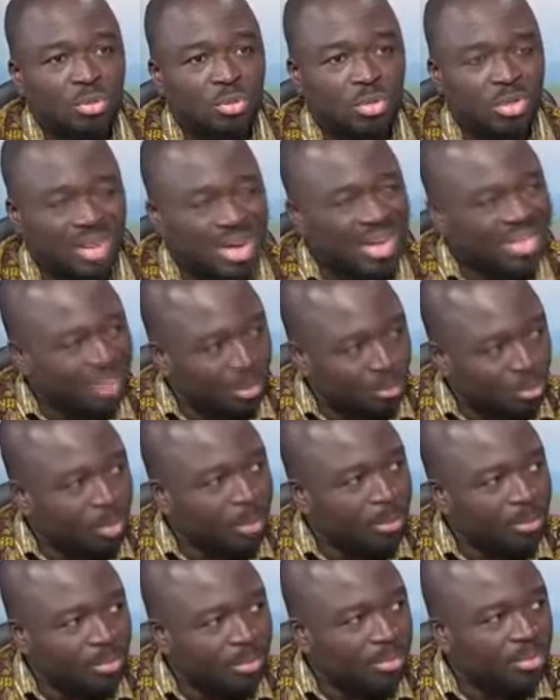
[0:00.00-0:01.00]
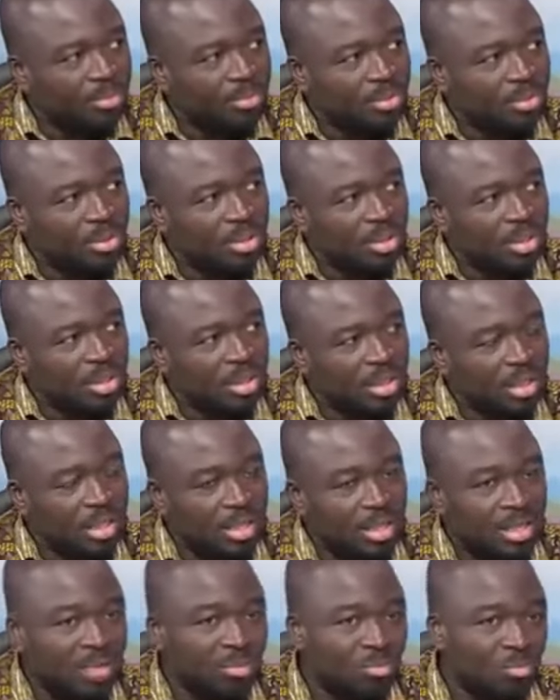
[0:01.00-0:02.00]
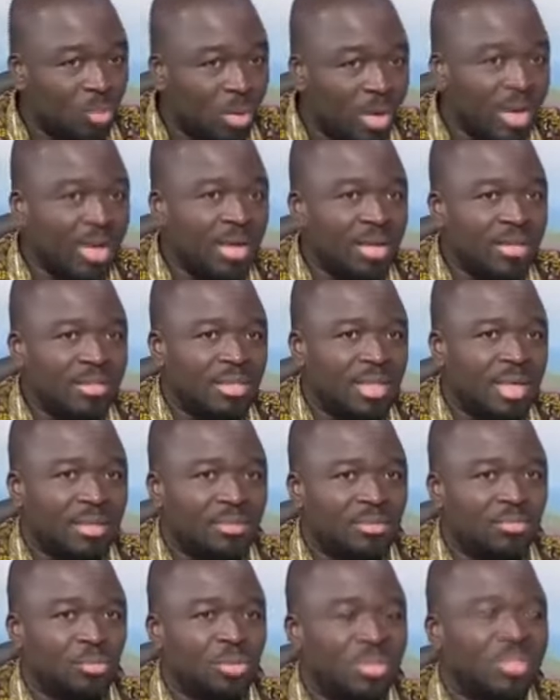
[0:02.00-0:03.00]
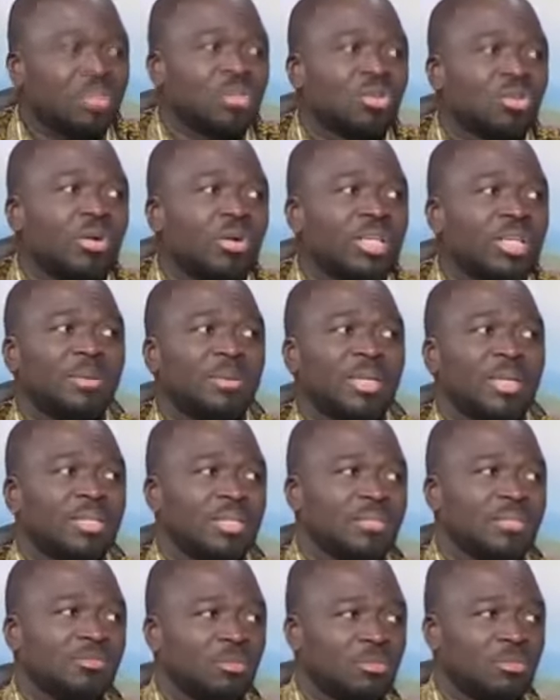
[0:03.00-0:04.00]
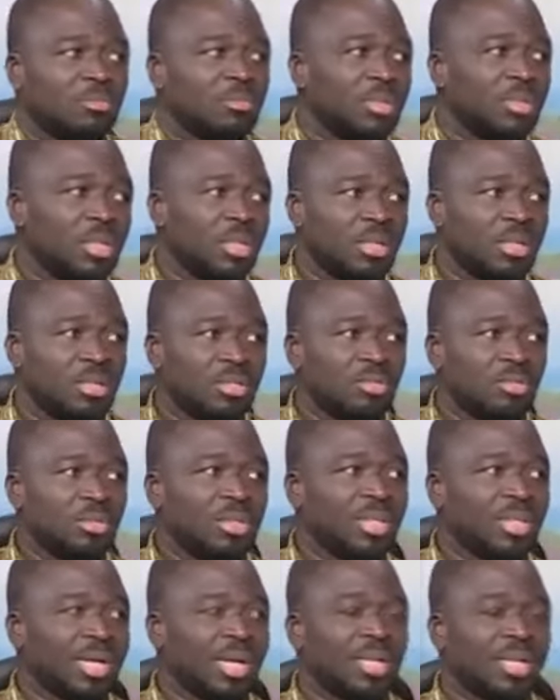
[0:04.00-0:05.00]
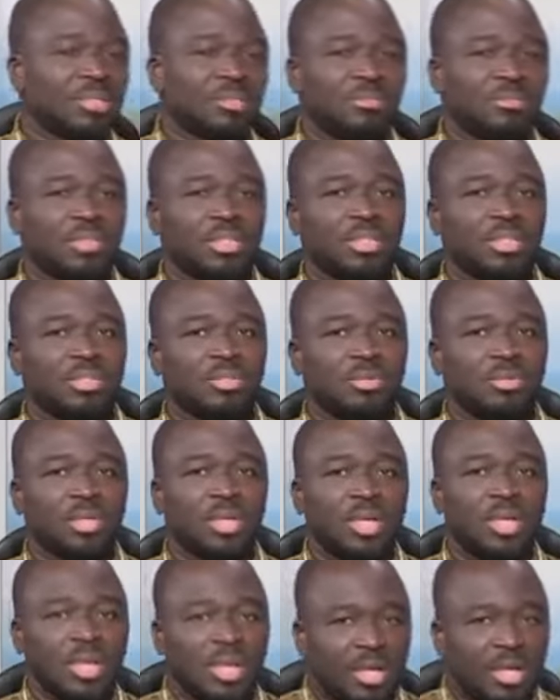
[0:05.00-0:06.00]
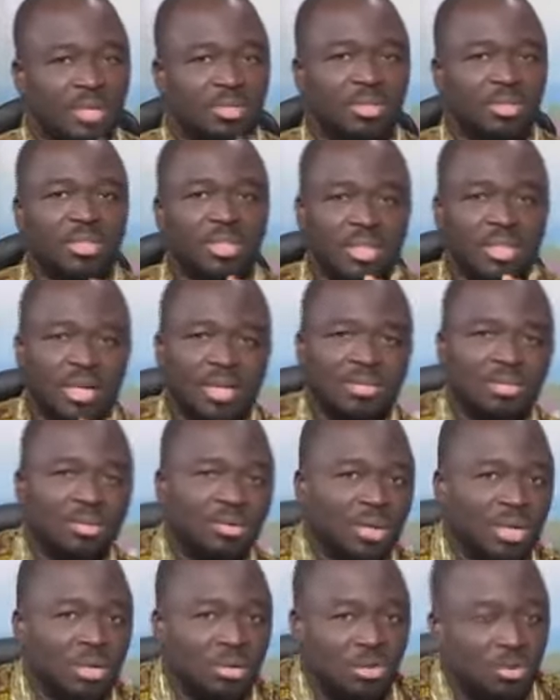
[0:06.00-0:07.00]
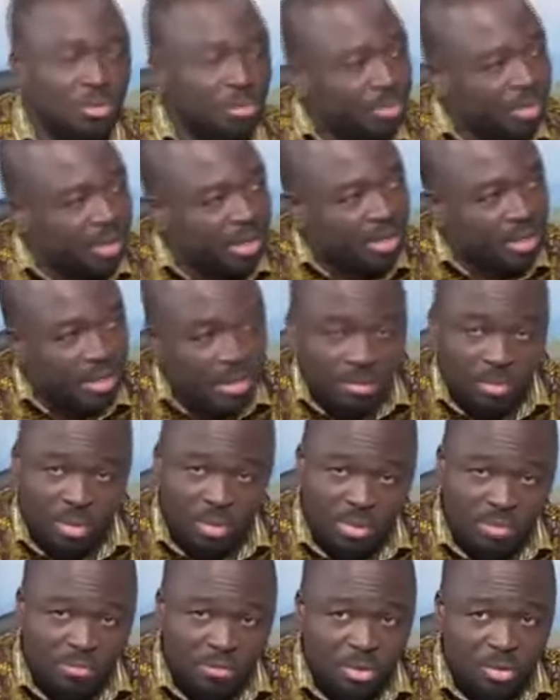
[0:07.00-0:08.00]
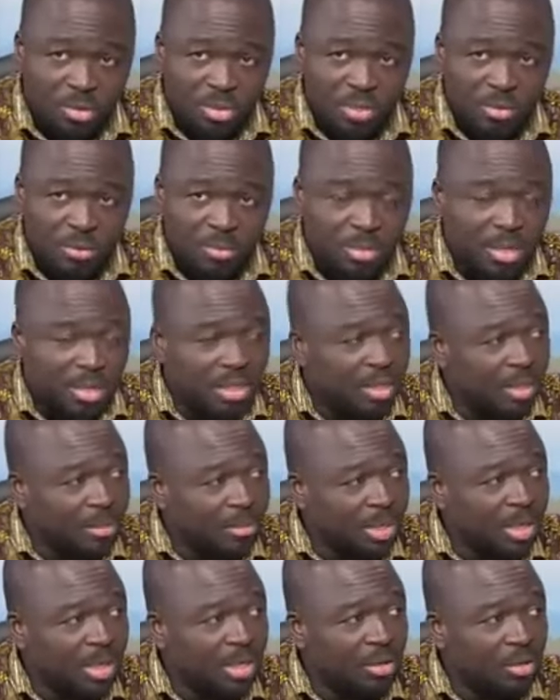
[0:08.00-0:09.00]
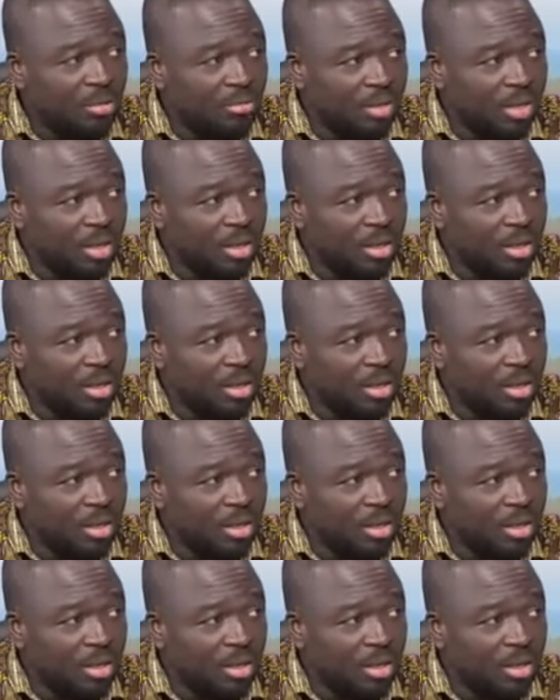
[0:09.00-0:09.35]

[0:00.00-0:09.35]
crack the whip in ways that would discourage persons from doing the kinds of things they're doing. Interestingly, I saw Annoh-Dompreh in one of the videos that we played in the beginning of